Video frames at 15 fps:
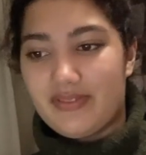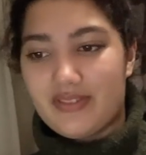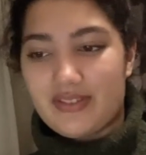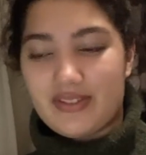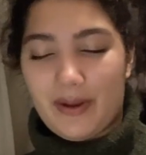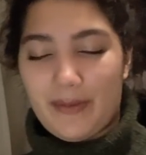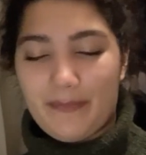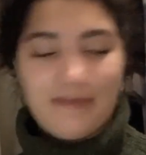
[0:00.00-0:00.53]

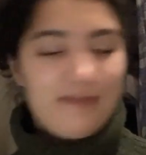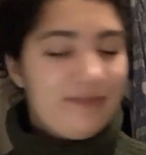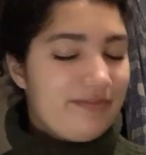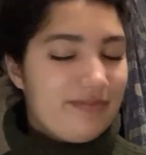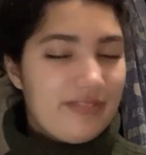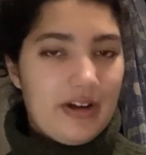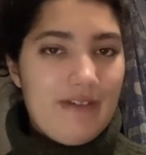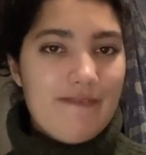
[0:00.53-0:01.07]
So,
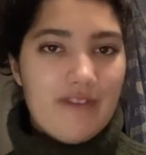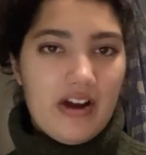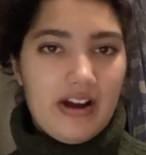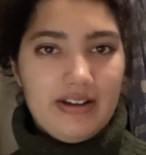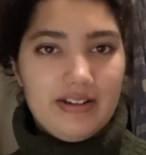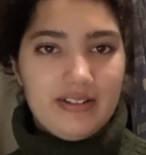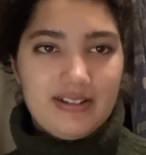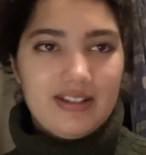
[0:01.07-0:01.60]
very
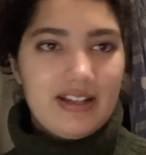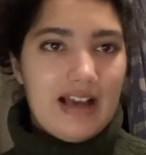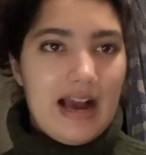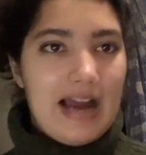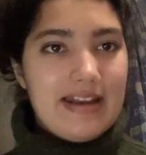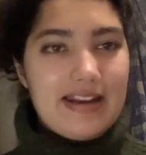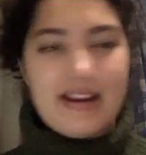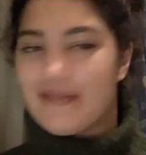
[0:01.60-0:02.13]
fun.
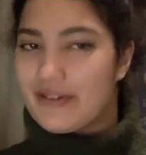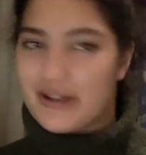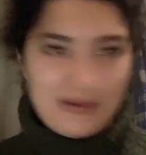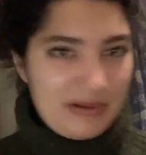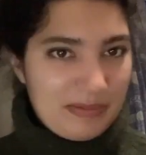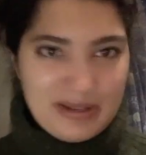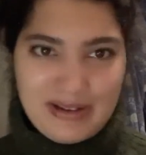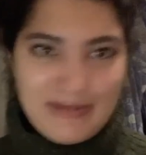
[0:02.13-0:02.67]
I never know
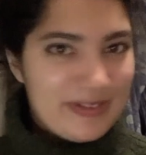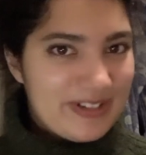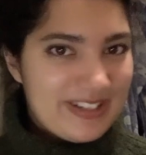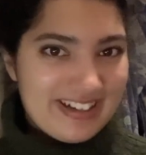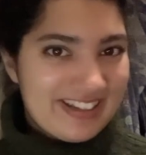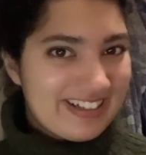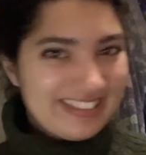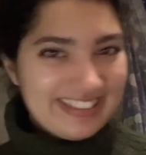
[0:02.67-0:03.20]
what I'm gonna eat for
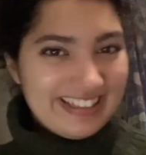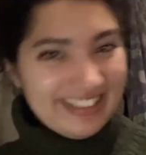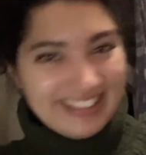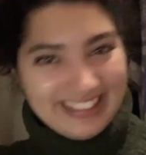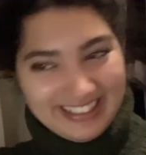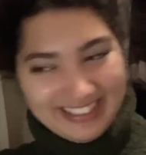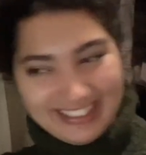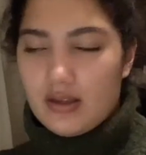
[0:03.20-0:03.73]
dinner.
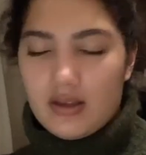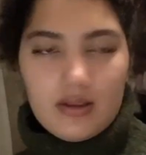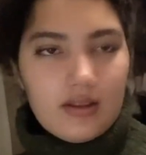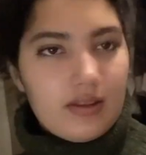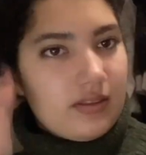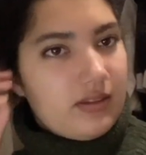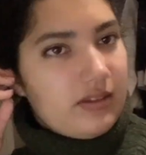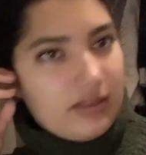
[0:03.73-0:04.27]

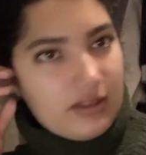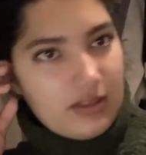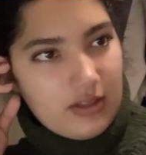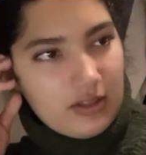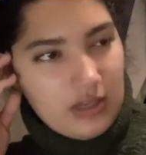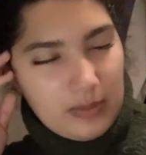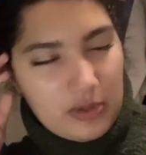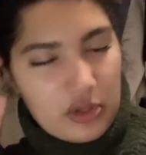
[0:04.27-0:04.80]

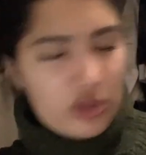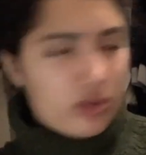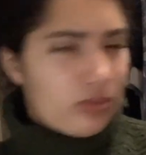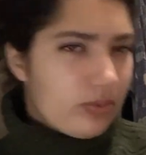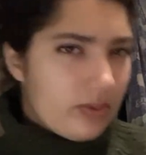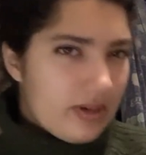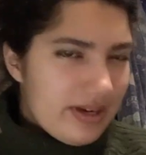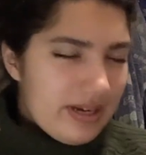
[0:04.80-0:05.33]
Number
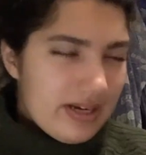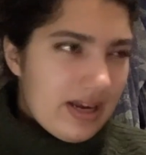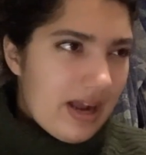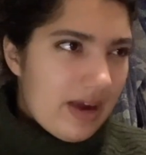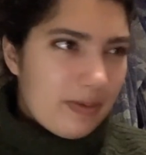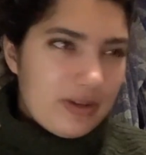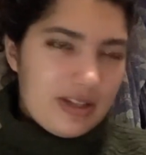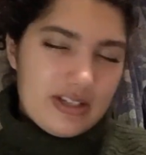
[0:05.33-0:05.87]
3,
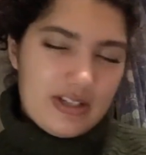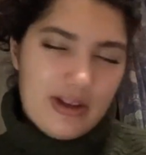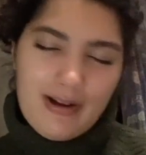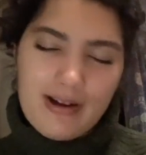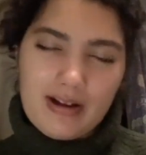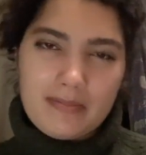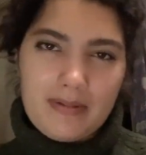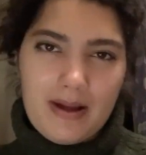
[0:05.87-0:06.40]
I wanted to
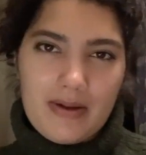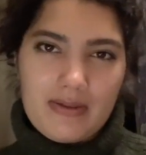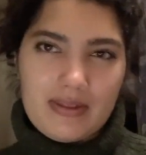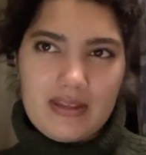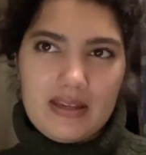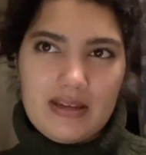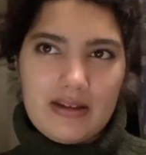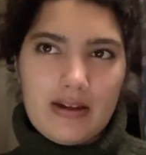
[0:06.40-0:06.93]
talk about
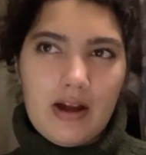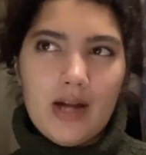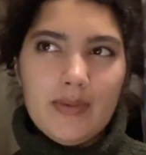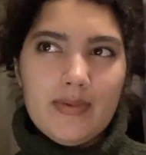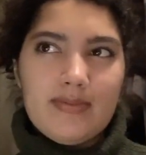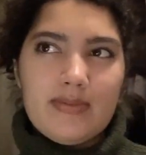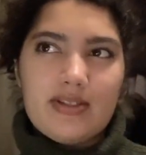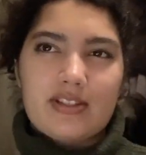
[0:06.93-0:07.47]
the
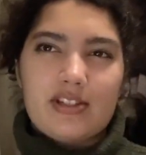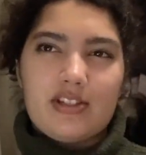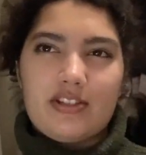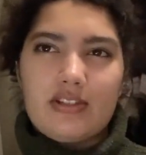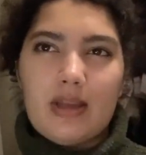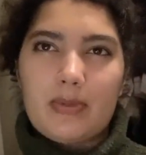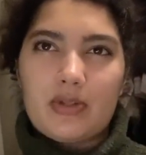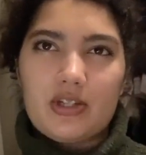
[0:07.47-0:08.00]
common
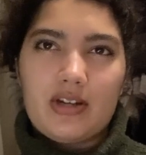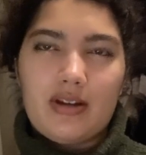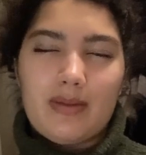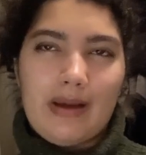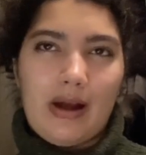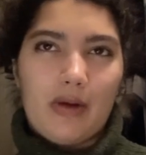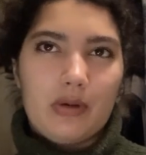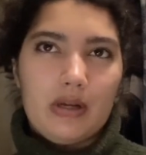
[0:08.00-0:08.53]
misconception
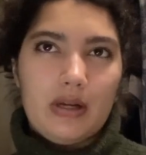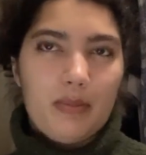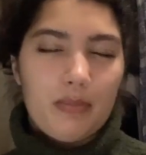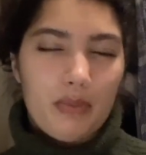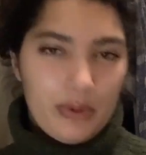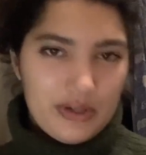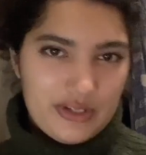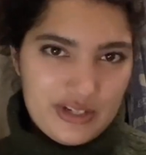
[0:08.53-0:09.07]
about
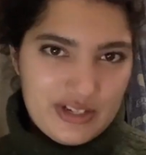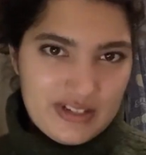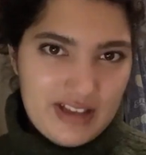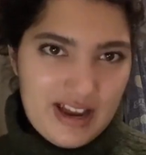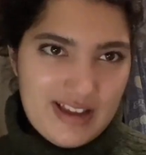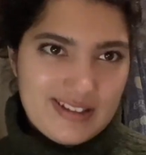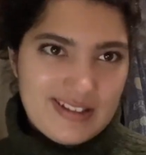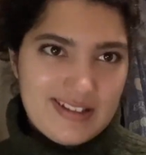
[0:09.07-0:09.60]
portion
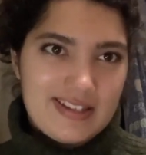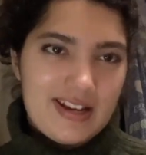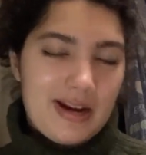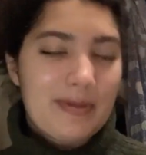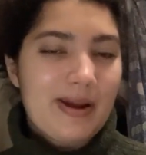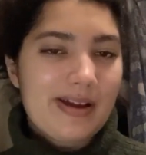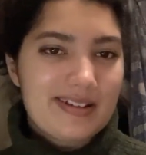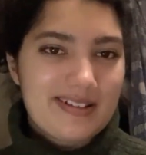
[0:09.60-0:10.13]
sizes. And
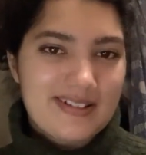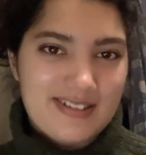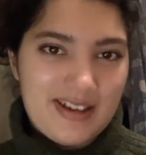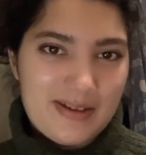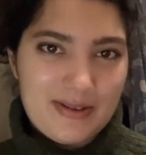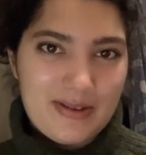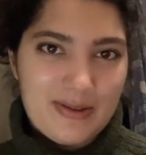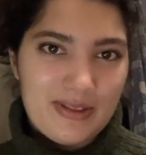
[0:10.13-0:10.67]
I'm not gonna
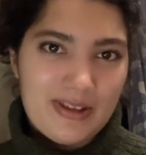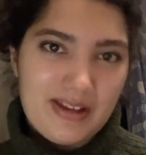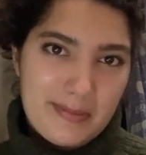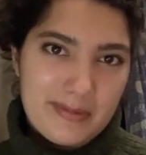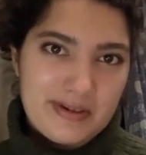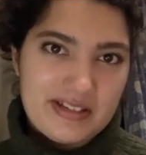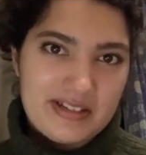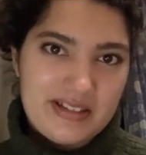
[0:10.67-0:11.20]
say what you think
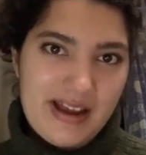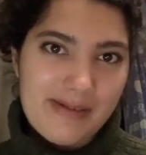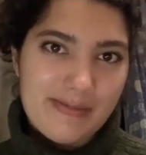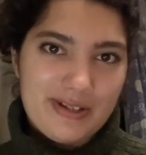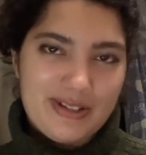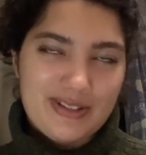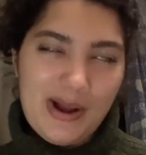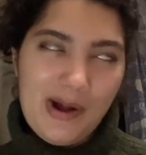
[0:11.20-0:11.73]
I'm gonna say,
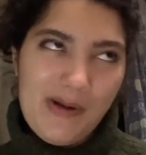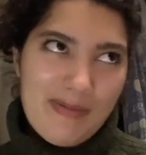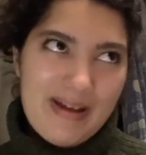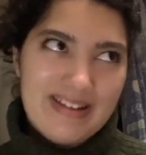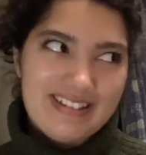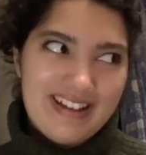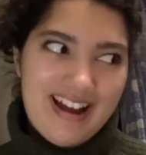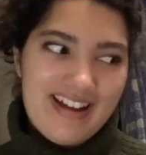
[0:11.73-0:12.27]
which is, oh
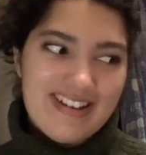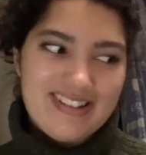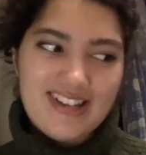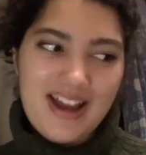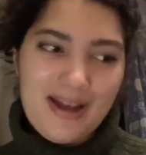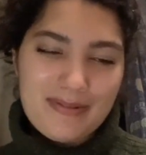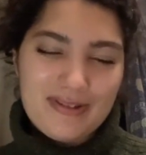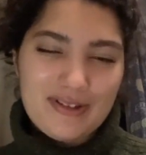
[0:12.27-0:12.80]
my god,
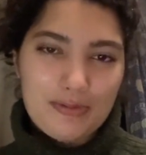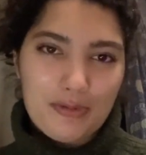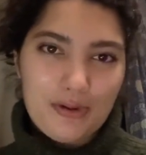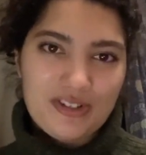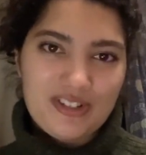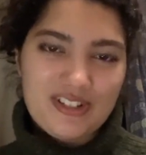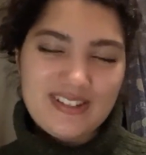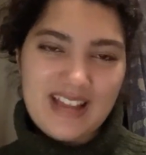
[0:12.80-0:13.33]
Japanese
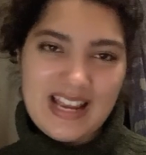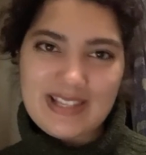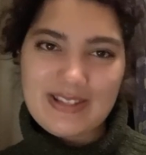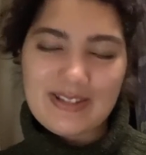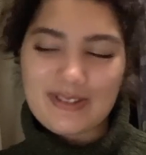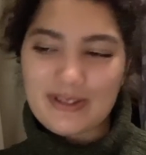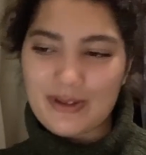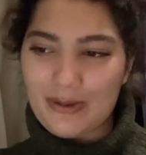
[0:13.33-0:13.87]
portion
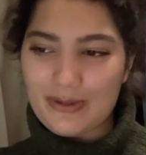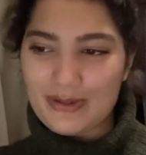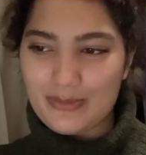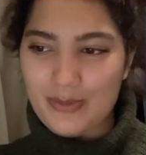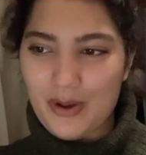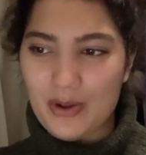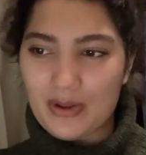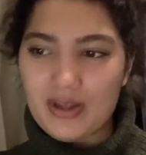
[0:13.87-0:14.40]
sizes are so
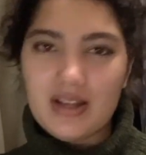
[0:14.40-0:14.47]
small.